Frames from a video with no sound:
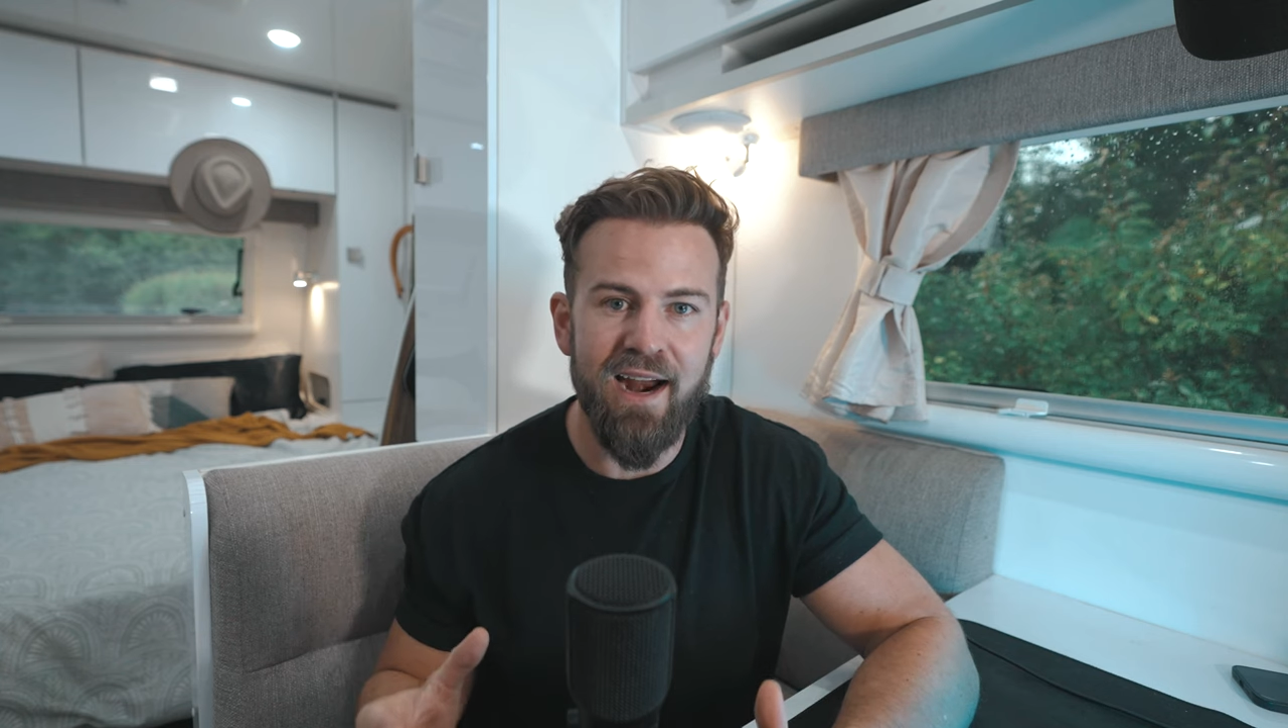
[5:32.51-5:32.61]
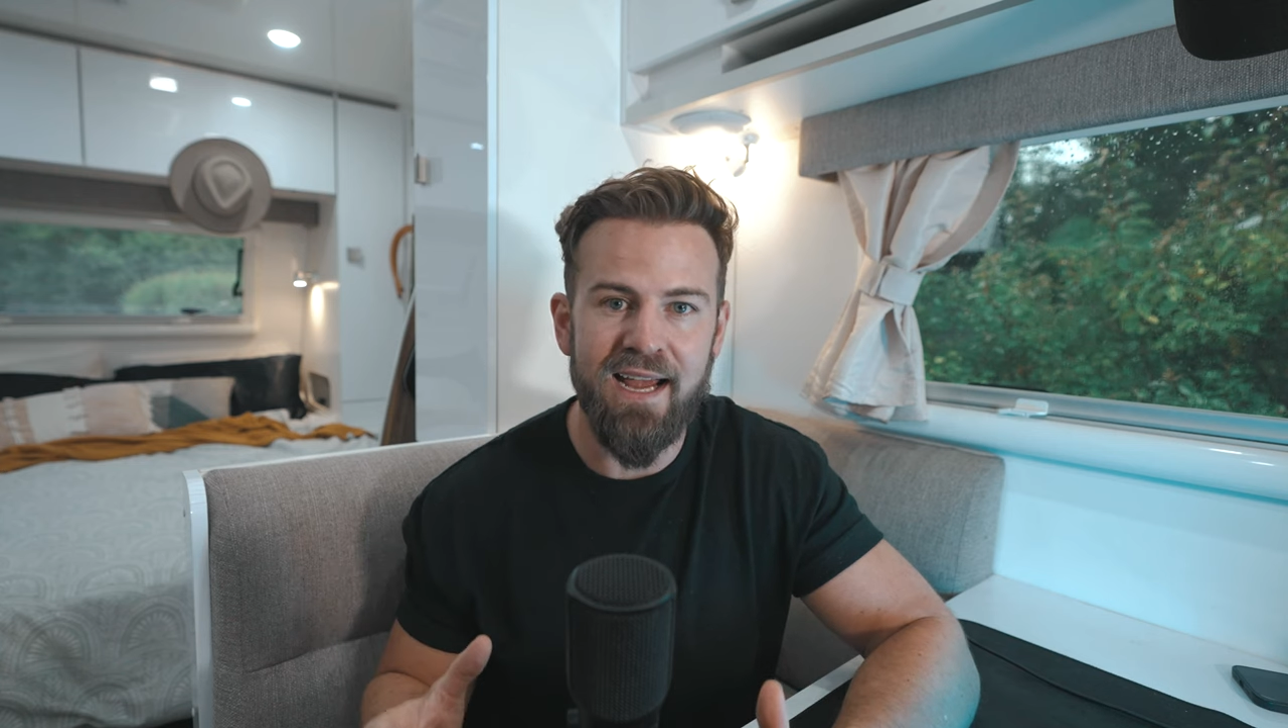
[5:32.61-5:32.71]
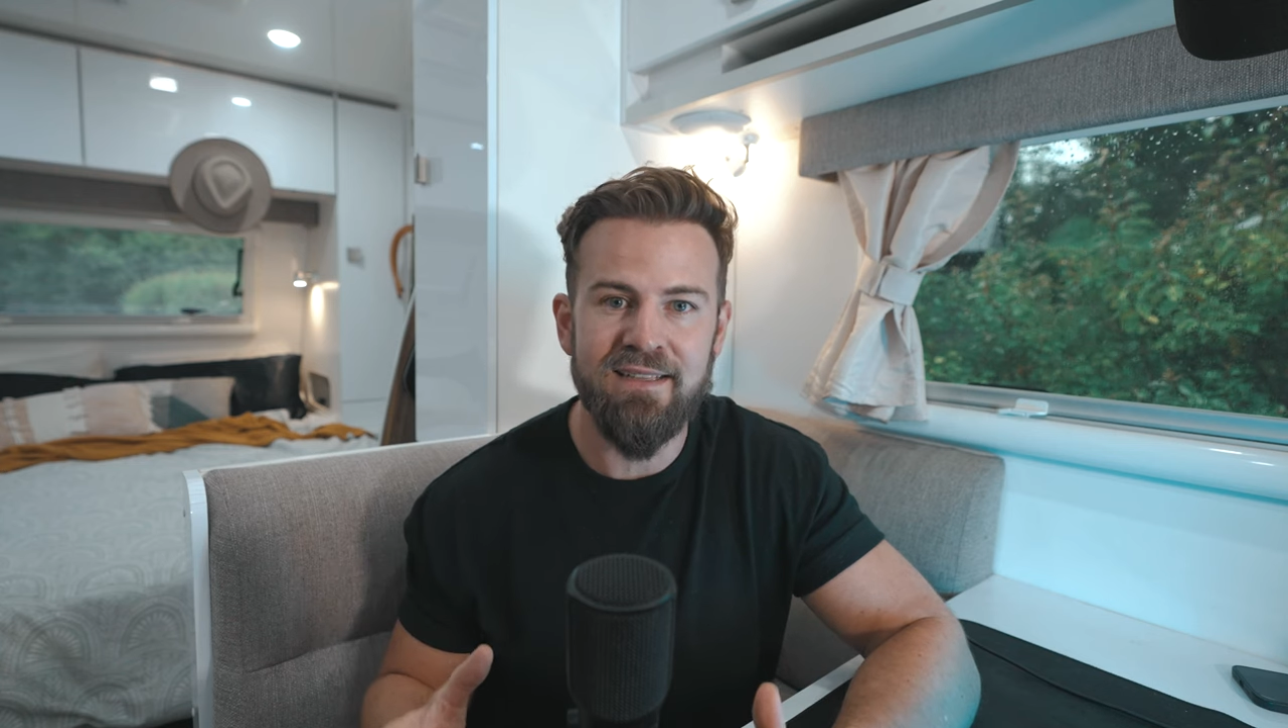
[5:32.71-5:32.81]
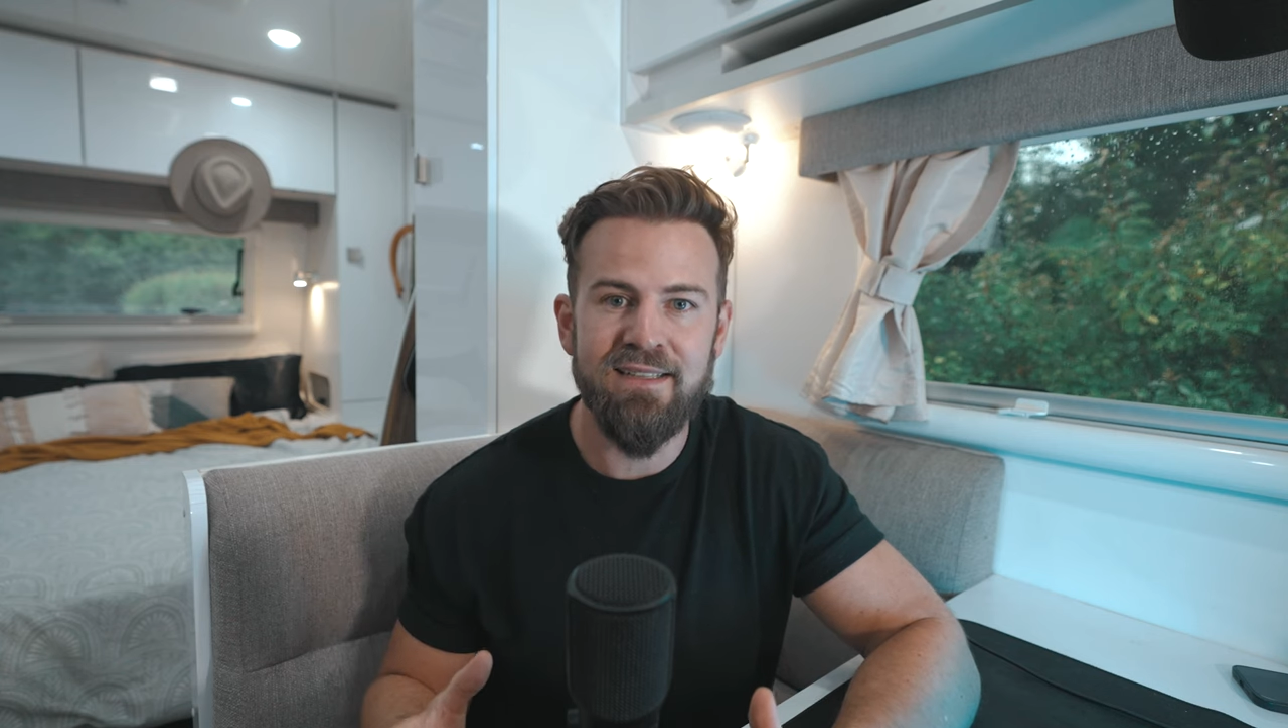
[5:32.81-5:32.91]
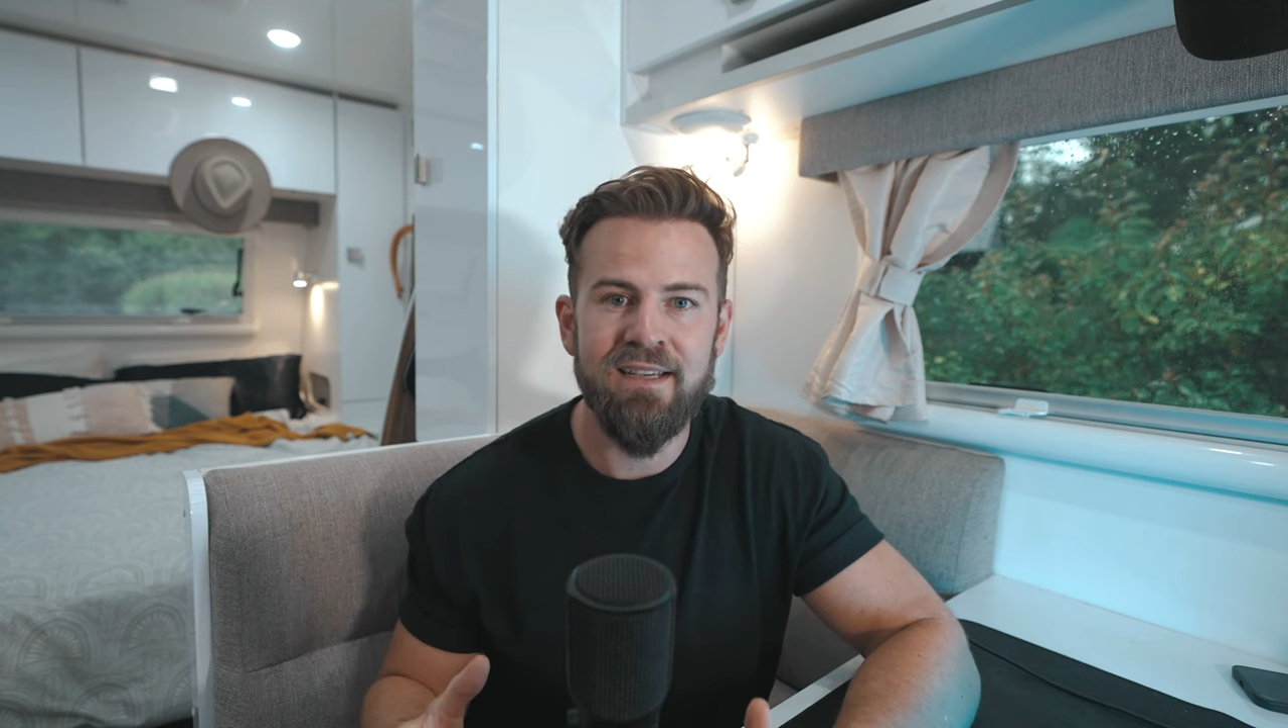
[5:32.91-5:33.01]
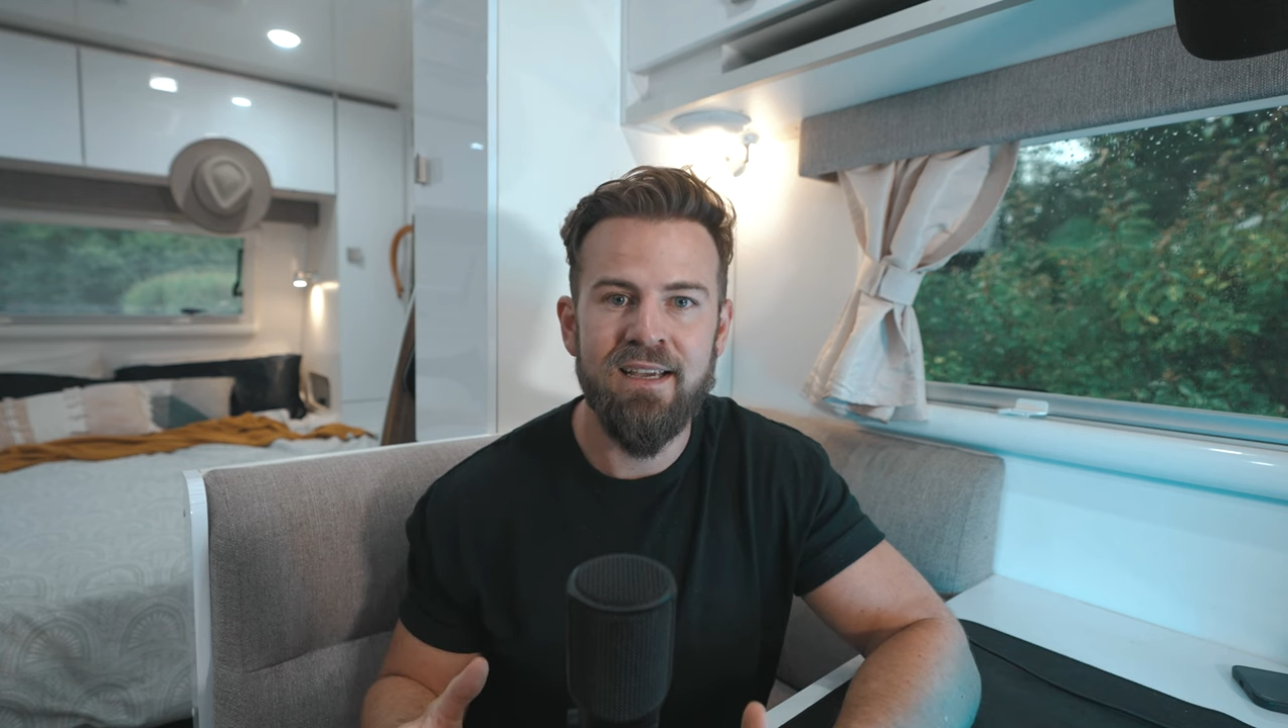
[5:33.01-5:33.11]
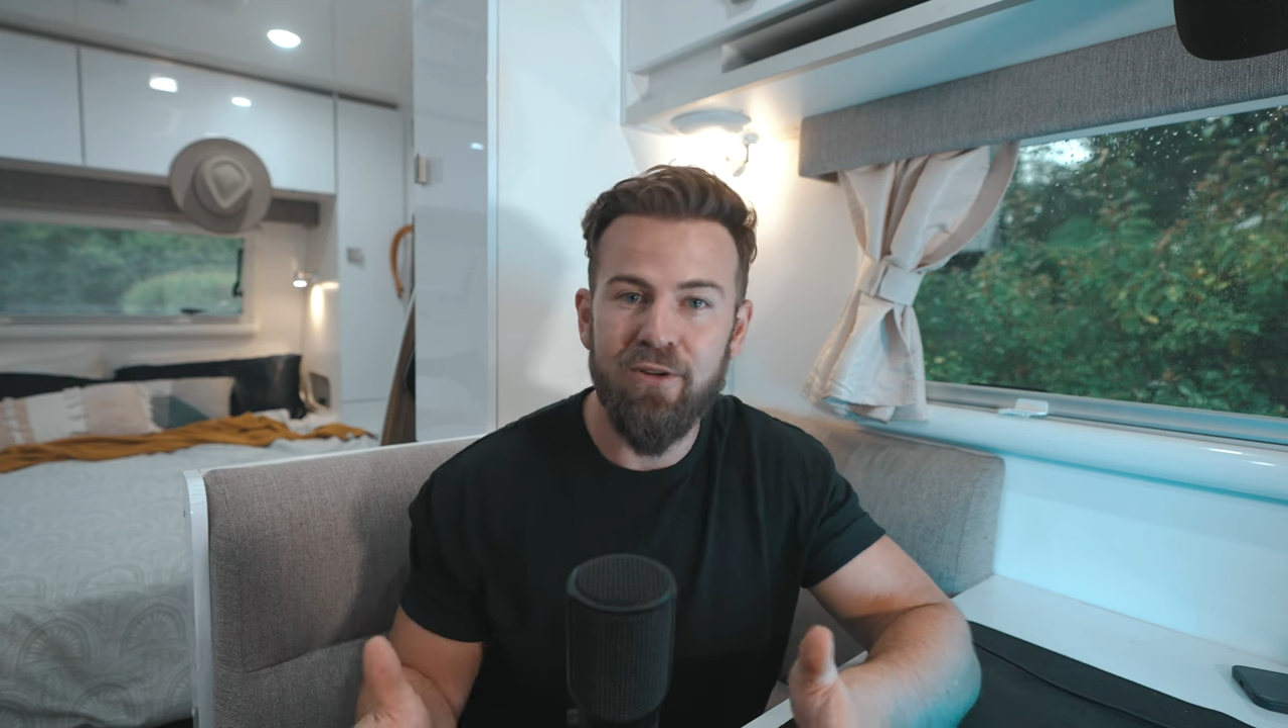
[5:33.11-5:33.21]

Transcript: rains.